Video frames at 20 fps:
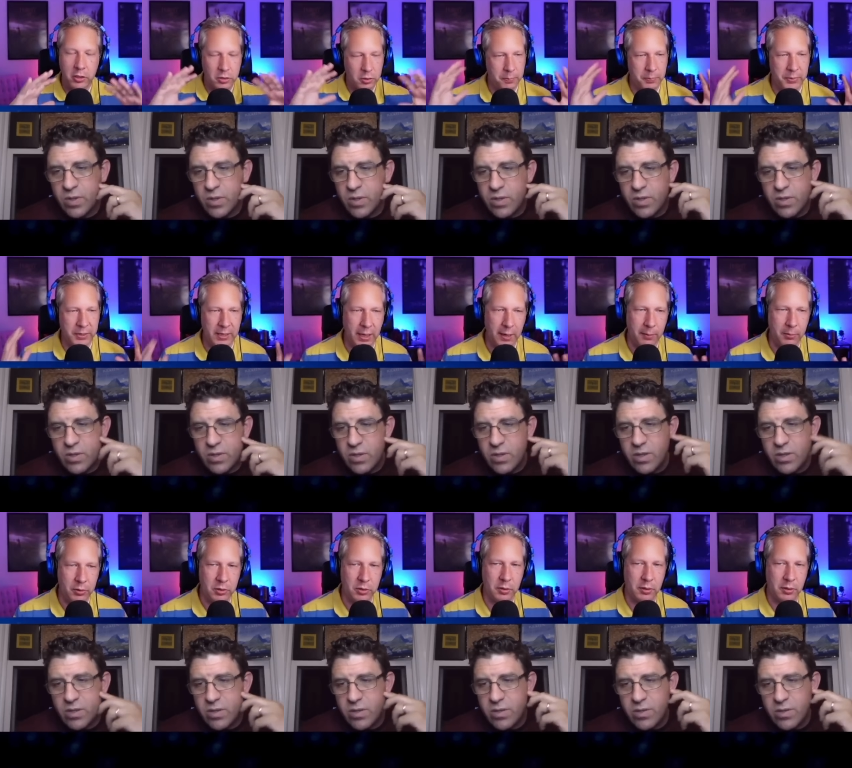Speaker 1: To be
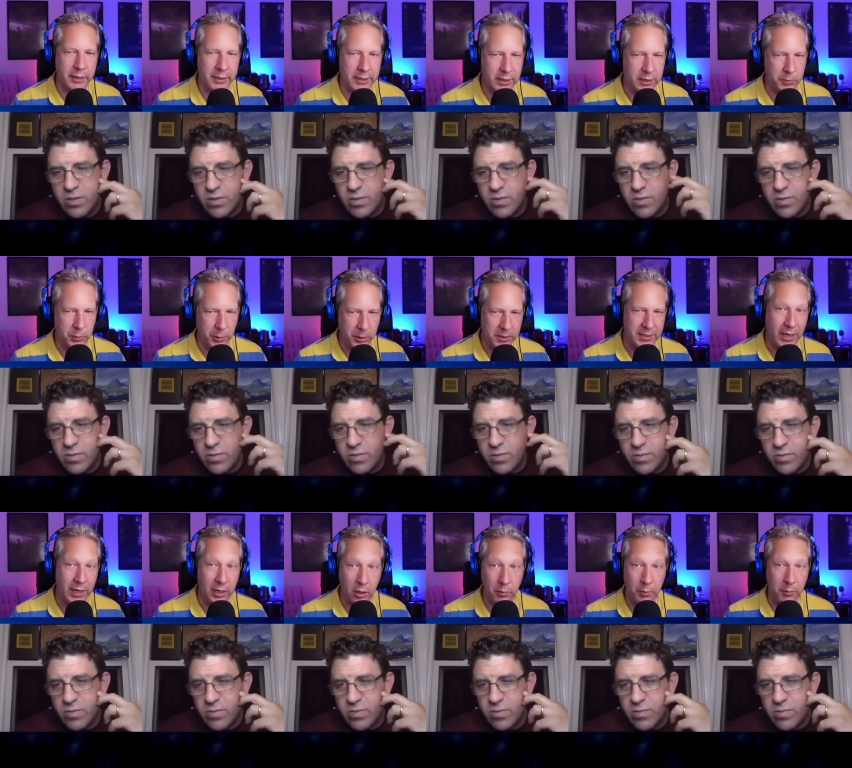able to like experience
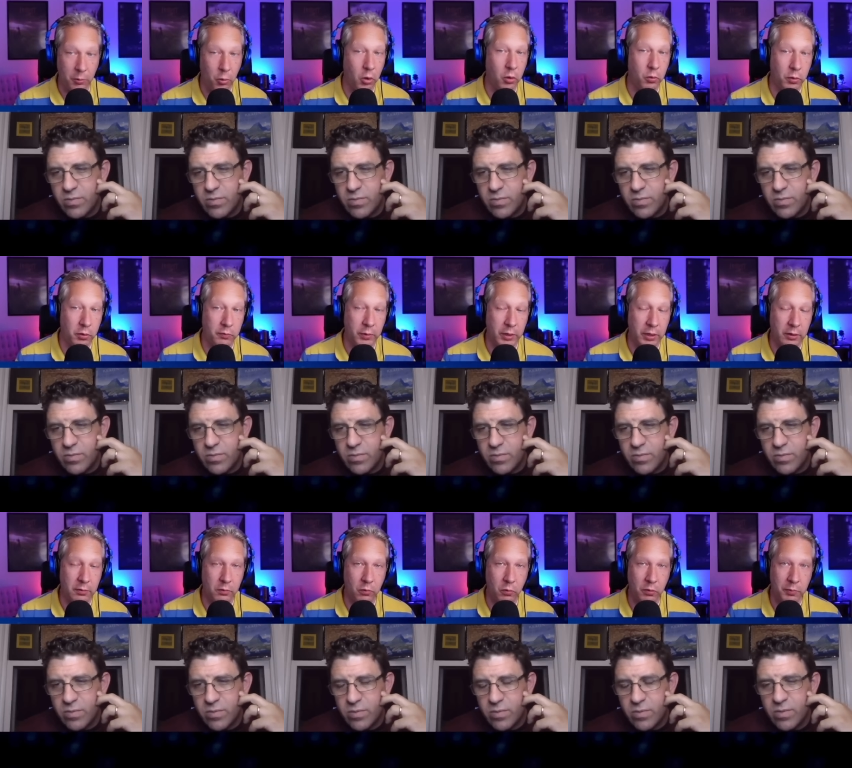that a little bit more would have
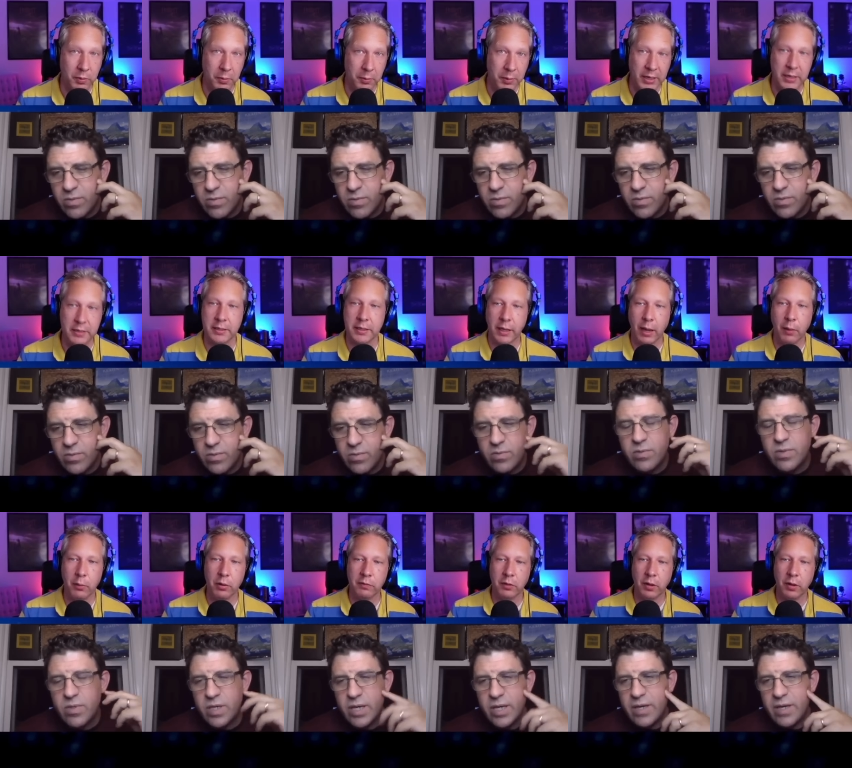been would have been amazing.
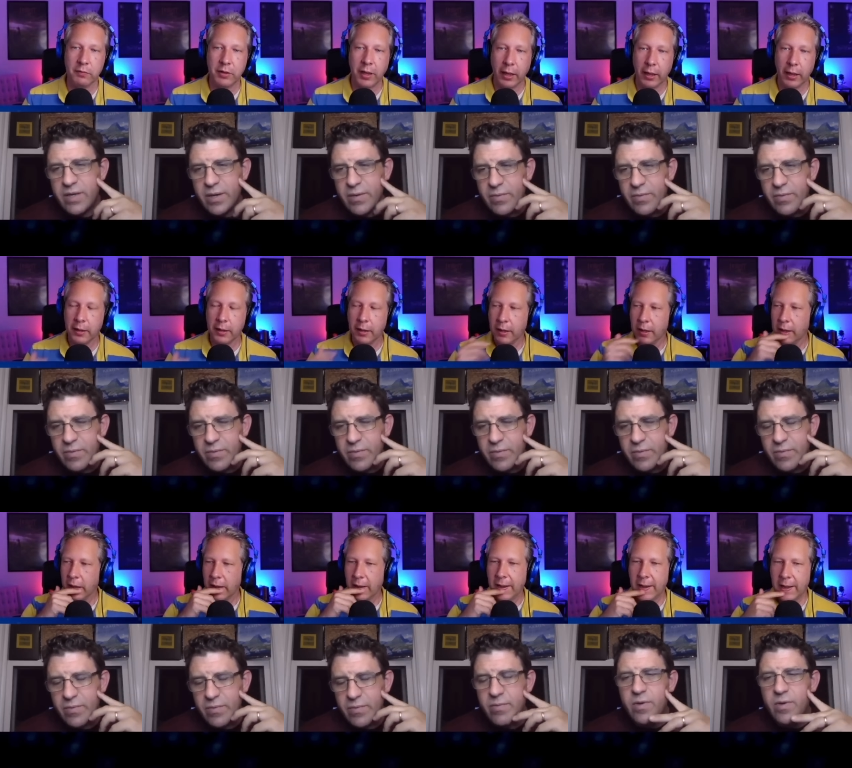I would have yeah, loved yeah.
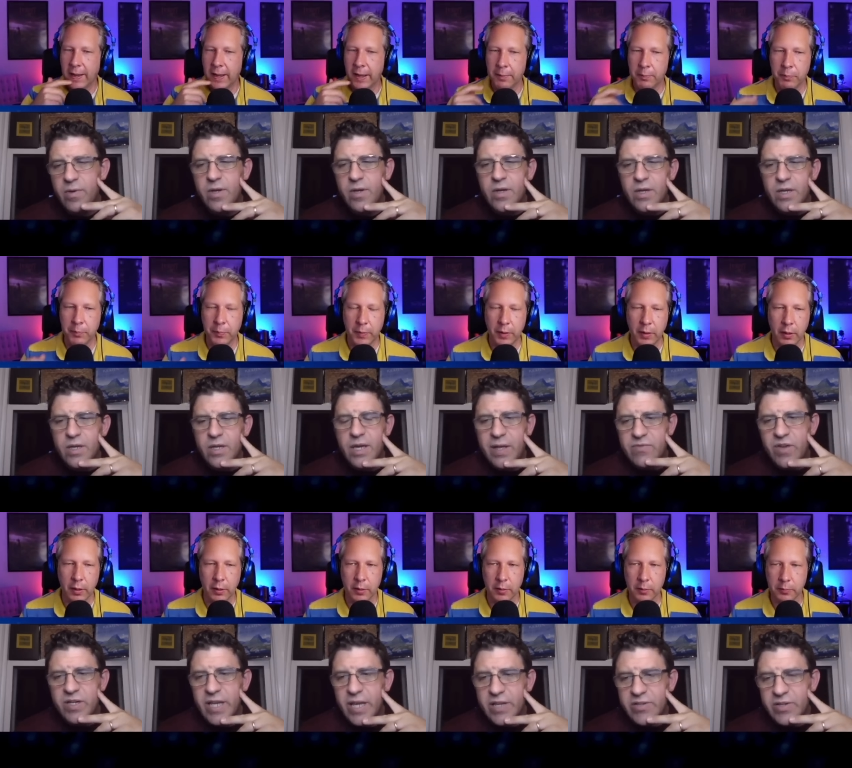That. Um, yeah, that's
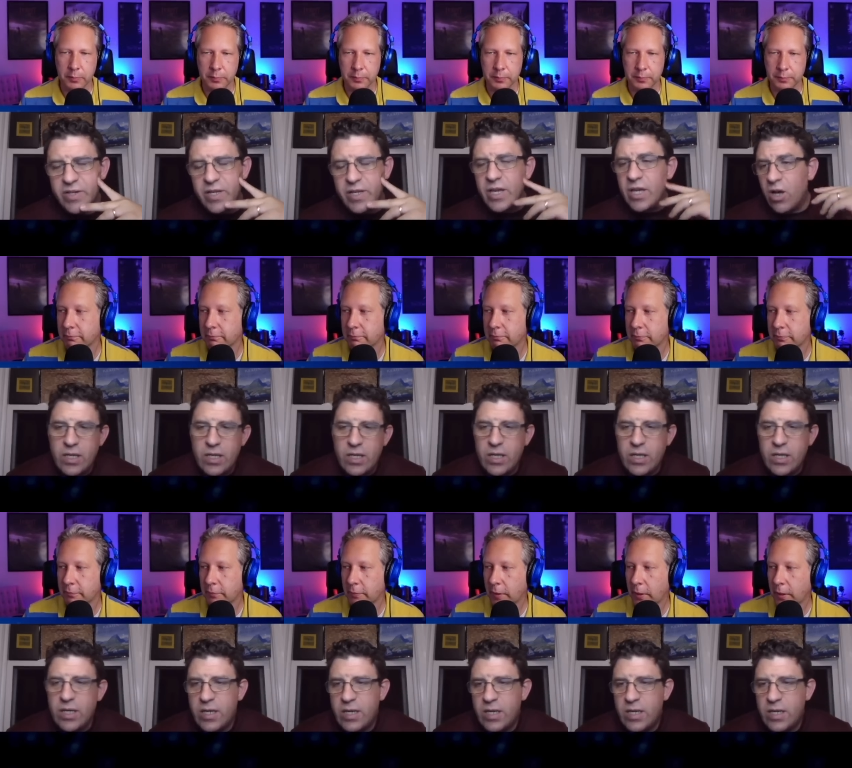
Speaker 2: fantastic.
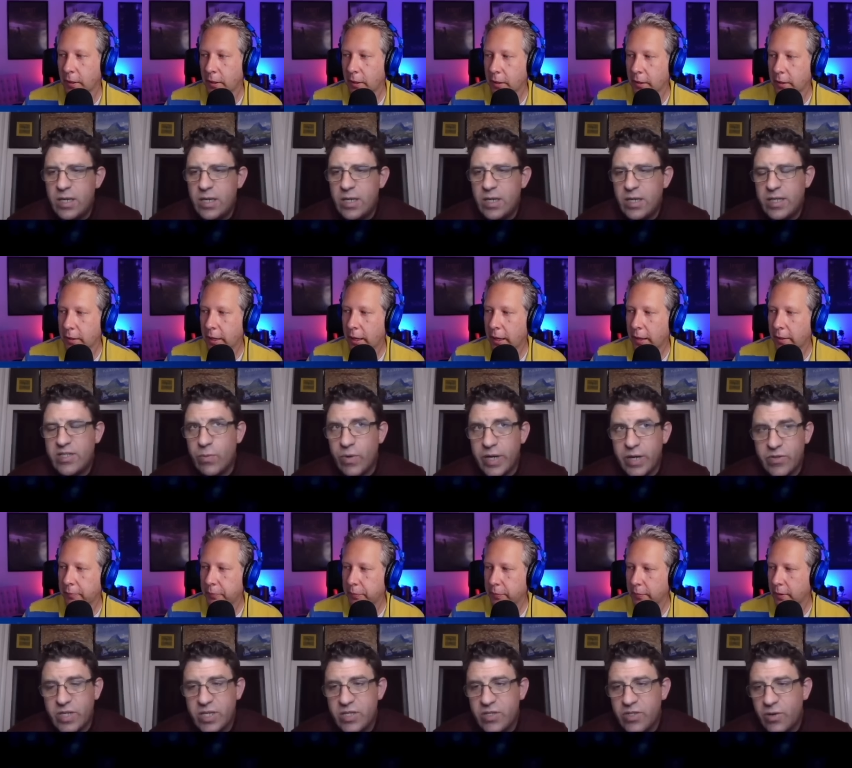Uh, let's see yeah. what
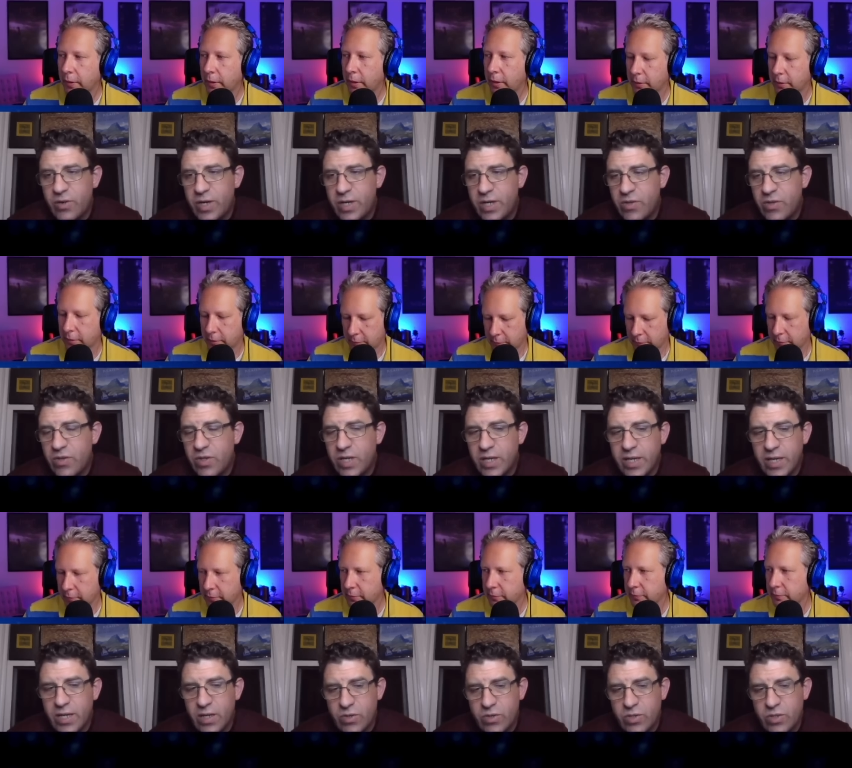else.
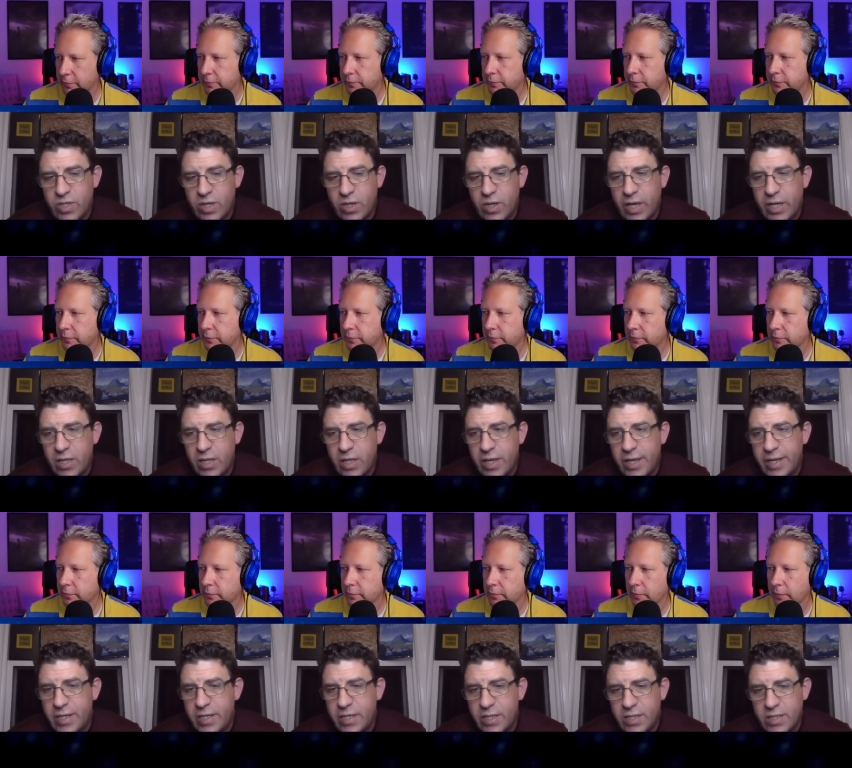anything else that I
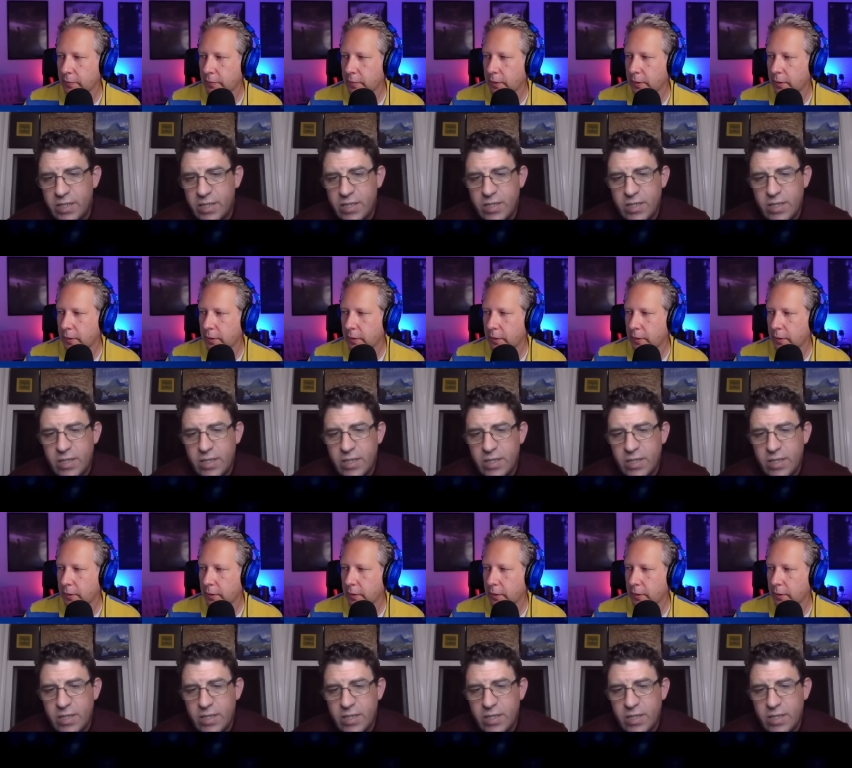liked?